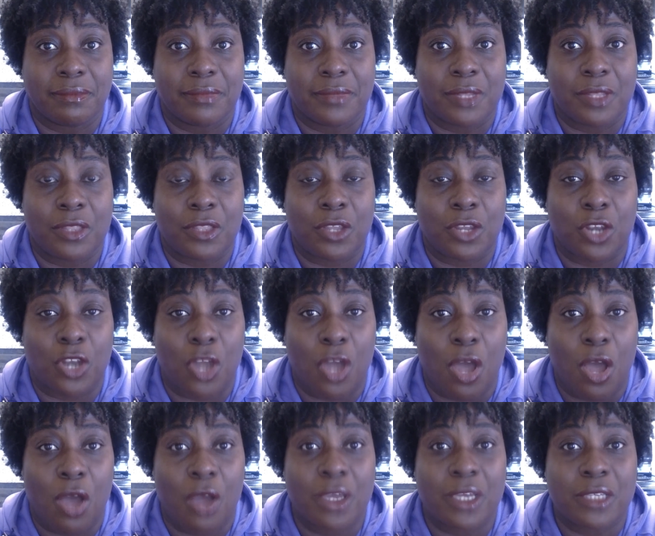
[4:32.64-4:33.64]
The
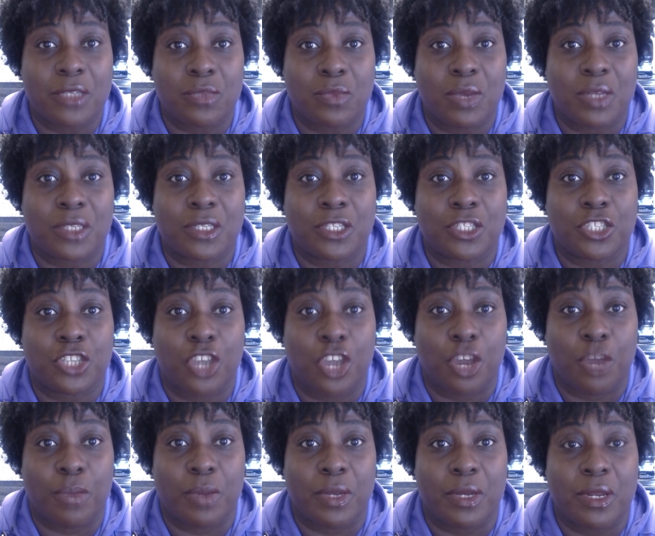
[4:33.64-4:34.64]
law is what
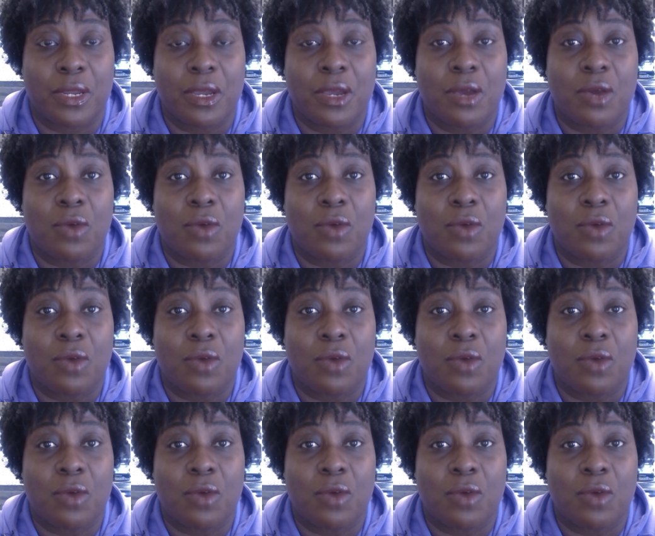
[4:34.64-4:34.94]
determined